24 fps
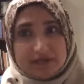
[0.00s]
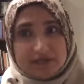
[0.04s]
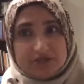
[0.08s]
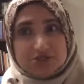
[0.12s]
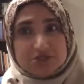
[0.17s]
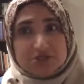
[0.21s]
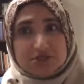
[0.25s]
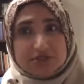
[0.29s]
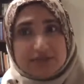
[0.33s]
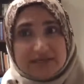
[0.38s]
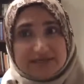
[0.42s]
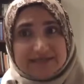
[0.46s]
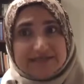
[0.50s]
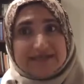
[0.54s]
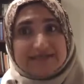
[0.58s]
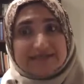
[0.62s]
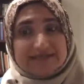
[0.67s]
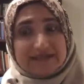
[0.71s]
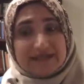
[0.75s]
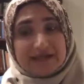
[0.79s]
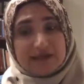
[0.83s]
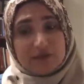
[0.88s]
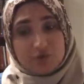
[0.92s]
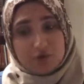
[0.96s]
As I said, I
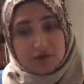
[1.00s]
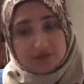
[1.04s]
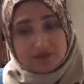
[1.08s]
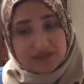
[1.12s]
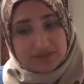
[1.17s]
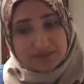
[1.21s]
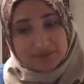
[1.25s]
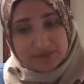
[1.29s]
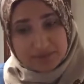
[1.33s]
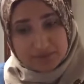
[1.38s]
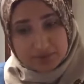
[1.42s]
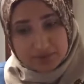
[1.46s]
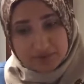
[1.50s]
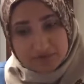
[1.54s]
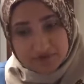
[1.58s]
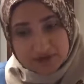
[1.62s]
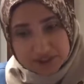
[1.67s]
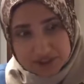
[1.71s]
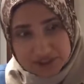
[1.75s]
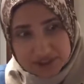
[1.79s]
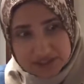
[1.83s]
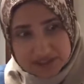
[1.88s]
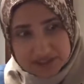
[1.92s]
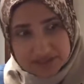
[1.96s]
worked on my
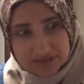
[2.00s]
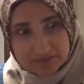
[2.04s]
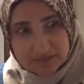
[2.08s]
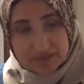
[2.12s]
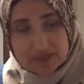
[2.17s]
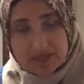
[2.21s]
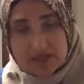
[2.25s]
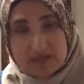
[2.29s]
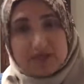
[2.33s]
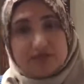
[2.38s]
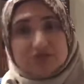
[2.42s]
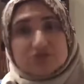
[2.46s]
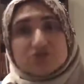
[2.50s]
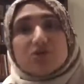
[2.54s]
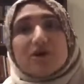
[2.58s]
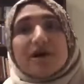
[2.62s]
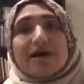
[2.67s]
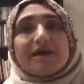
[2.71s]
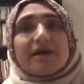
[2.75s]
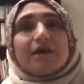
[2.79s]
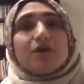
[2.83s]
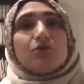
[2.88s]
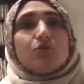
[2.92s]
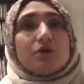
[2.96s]
perfectionism so I can
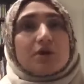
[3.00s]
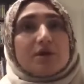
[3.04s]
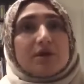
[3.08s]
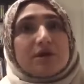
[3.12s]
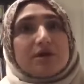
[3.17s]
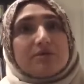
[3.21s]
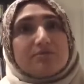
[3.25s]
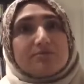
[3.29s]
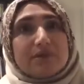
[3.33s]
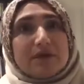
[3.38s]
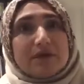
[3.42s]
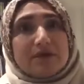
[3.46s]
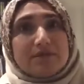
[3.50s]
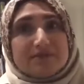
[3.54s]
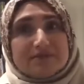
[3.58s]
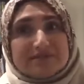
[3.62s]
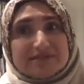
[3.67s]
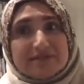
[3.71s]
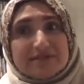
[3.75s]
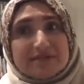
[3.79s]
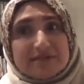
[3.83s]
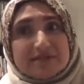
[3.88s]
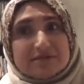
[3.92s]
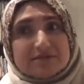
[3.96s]
work on my
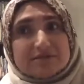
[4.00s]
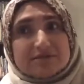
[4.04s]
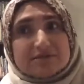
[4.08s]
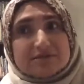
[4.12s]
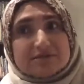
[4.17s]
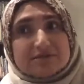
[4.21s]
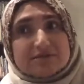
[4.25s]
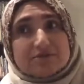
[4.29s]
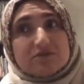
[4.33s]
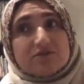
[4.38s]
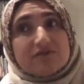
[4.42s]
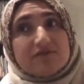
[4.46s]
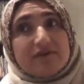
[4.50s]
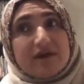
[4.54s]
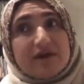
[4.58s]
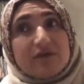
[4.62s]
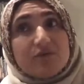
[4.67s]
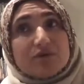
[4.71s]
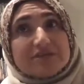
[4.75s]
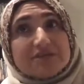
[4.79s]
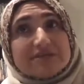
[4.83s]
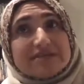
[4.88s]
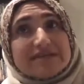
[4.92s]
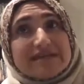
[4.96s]
resilience. So if I were
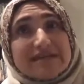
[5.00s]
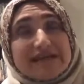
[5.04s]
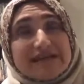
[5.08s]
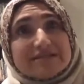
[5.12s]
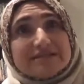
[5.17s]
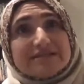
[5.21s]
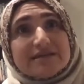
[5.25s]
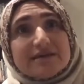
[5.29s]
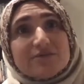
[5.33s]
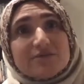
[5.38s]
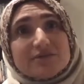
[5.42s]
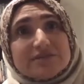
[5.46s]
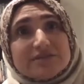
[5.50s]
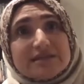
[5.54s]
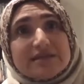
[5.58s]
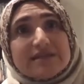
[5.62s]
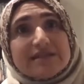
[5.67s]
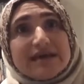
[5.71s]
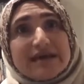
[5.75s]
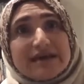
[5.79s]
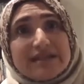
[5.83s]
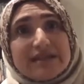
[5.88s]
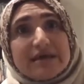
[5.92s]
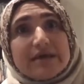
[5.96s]
to guess, I would say that
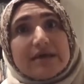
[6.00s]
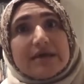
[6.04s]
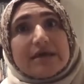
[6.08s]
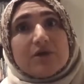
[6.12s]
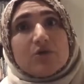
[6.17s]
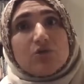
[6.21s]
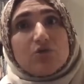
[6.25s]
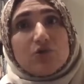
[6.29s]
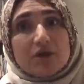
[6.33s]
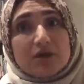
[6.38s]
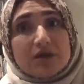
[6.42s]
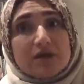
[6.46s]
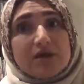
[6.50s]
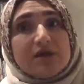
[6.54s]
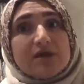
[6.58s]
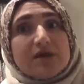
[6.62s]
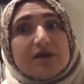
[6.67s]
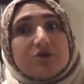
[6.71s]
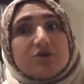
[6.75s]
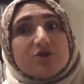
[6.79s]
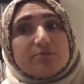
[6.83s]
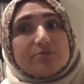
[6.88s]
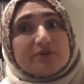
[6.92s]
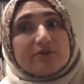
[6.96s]
working on your
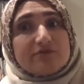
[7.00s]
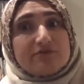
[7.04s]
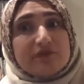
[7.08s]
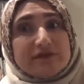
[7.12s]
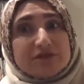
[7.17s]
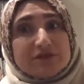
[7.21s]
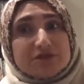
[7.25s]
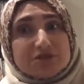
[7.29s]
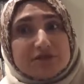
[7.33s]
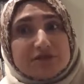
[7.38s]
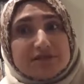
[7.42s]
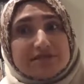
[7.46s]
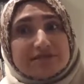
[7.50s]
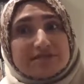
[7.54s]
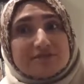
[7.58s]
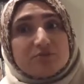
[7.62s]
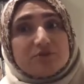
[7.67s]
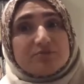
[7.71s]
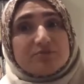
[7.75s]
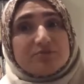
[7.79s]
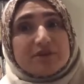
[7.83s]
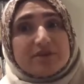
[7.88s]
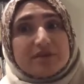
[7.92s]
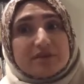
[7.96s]
perfectionism would
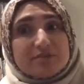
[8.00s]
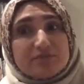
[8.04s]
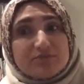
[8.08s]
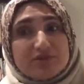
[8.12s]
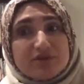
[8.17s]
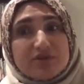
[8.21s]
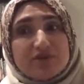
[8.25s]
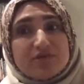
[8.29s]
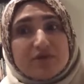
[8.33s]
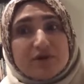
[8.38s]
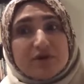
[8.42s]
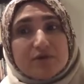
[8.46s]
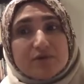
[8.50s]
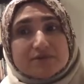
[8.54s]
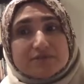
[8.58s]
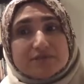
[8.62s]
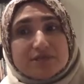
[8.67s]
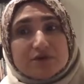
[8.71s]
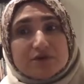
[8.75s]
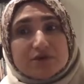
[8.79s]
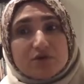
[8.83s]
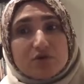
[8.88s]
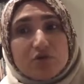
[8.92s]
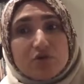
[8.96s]
be the prerequisite
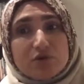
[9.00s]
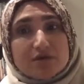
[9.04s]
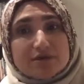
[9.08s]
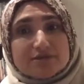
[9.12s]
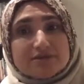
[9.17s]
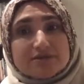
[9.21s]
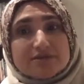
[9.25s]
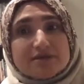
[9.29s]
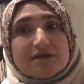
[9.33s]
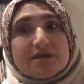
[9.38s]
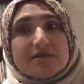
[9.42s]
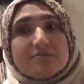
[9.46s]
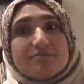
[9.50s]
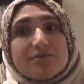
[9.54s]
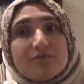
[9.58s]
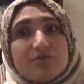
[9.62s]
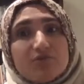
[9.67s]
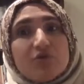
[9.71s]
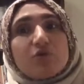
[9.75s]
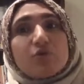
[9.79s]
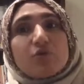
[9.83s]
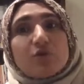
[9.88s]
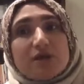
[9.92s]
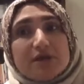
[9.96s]
course before
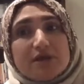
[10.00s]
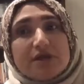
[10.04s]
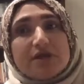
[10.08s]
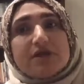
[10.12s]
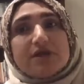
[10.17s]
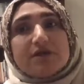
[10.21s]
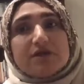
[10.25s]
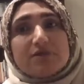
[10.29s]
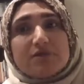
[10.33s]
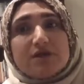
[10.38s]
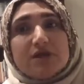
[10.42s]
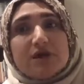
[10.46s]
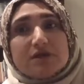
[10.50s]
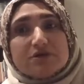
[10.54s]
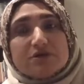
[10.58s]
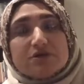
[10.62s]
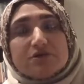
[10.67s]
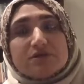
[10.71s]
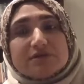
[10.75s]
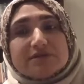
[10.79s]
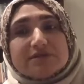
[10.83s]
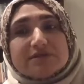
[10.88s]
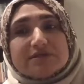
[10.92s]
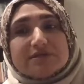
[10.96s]
working on your
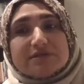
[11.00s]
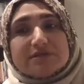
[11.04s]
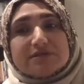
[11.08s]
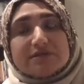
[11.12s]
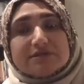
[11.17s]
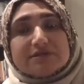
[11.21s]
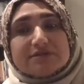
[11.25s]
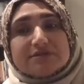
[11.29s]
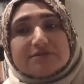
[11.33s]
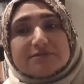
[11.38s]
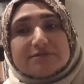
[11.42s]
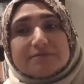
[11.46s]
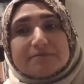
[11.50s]
resilience.